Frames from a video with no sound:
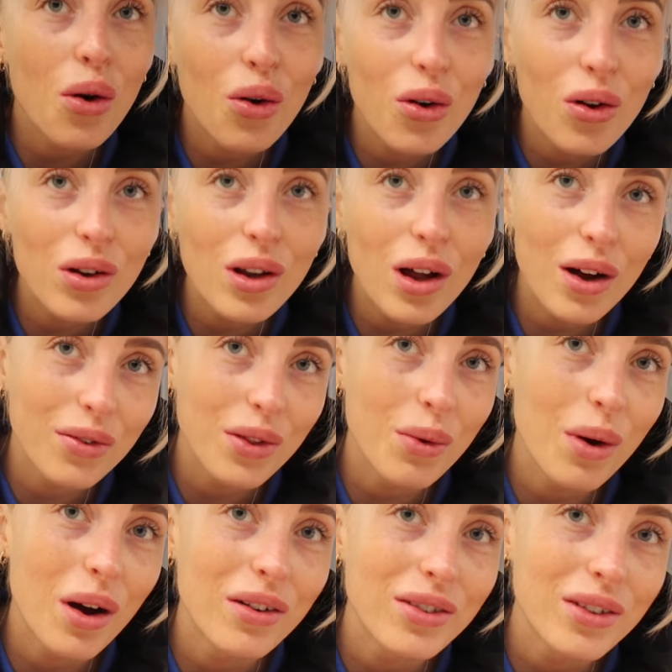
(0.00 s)
all of the
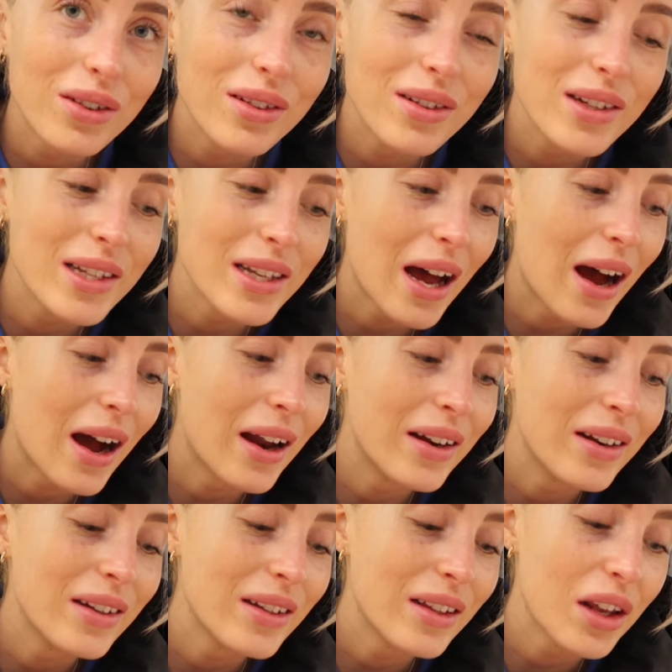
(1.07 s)
waffles
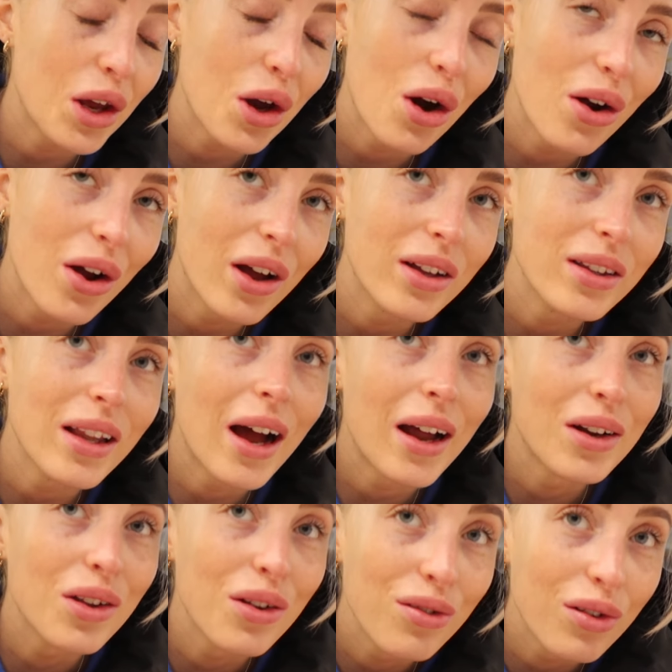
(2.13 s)
and the yogurt
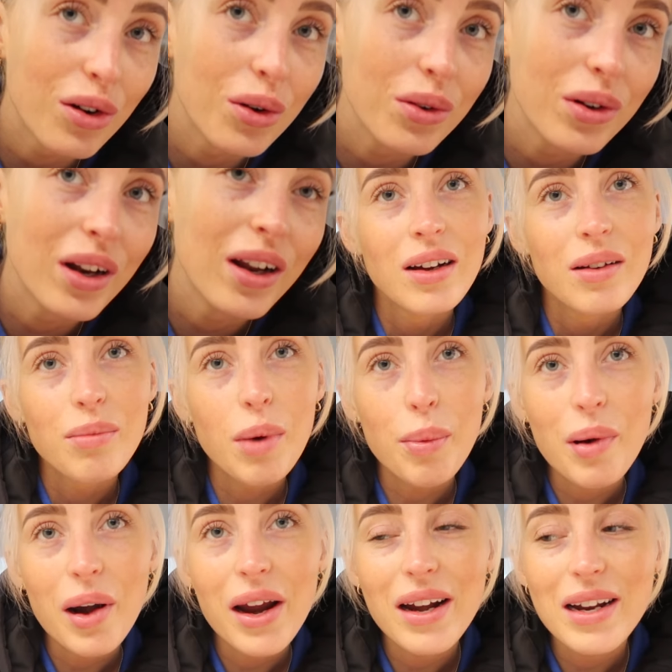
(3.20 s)
and the fruit. My
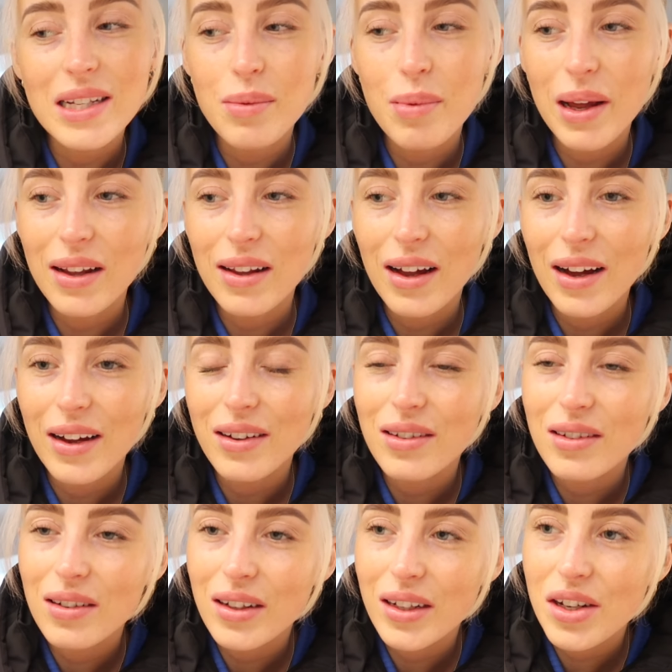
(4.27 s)
brain is a bit like,
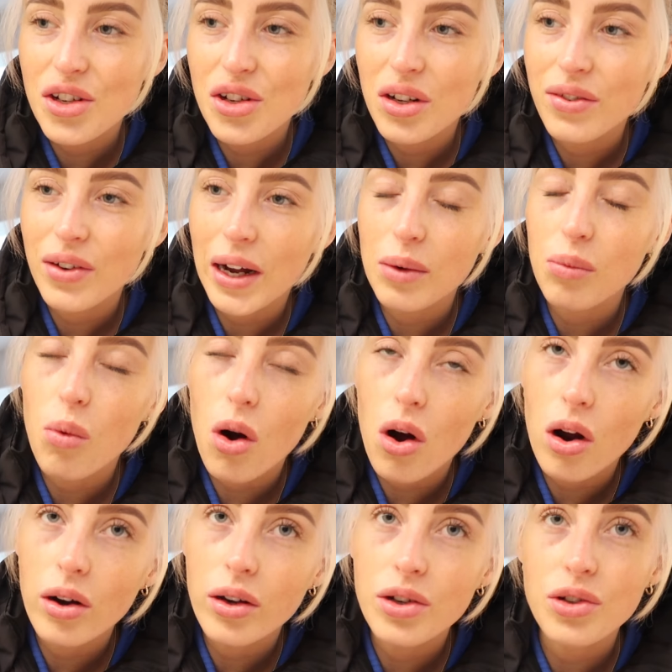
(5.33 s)
oh, you should have had
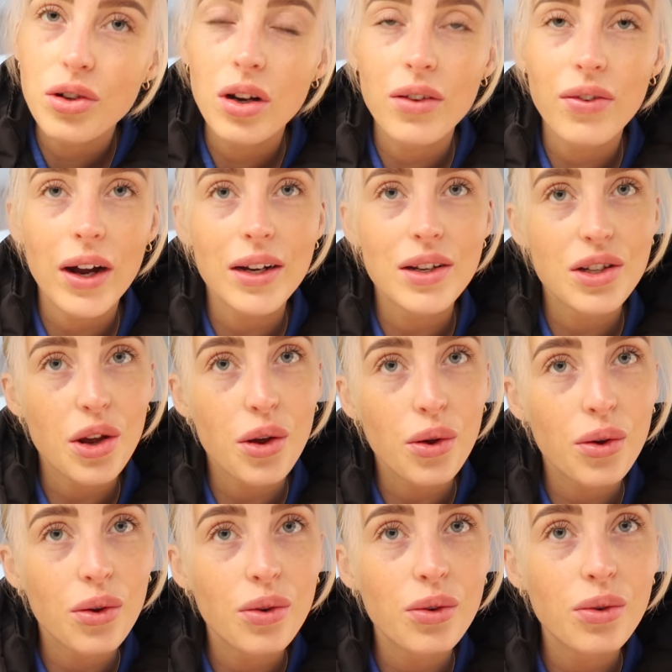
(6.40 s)
one, you shouldn't have had
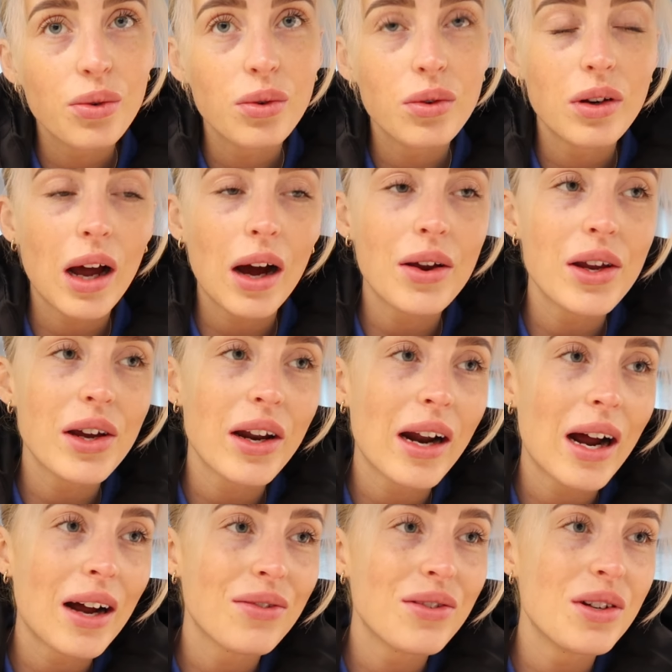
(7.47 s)
two. Now you're gonna
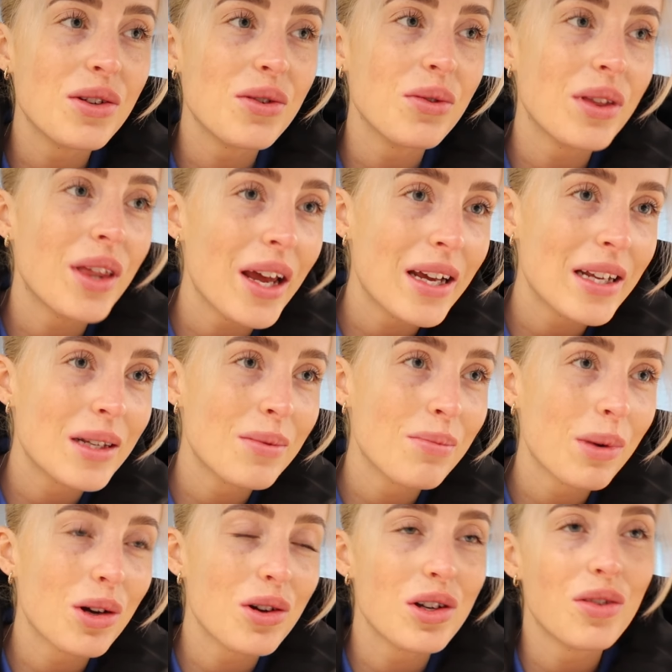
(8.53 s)
have to do this
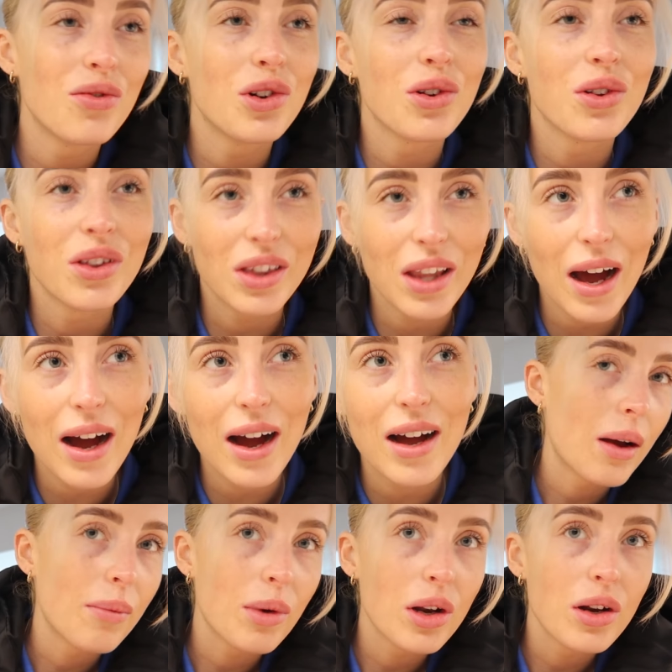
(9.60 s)
because you've done that.
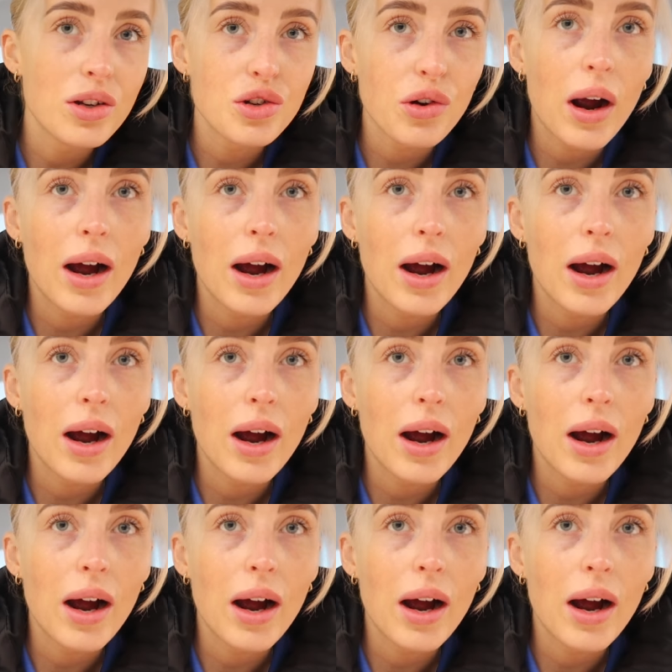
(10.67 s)
I am going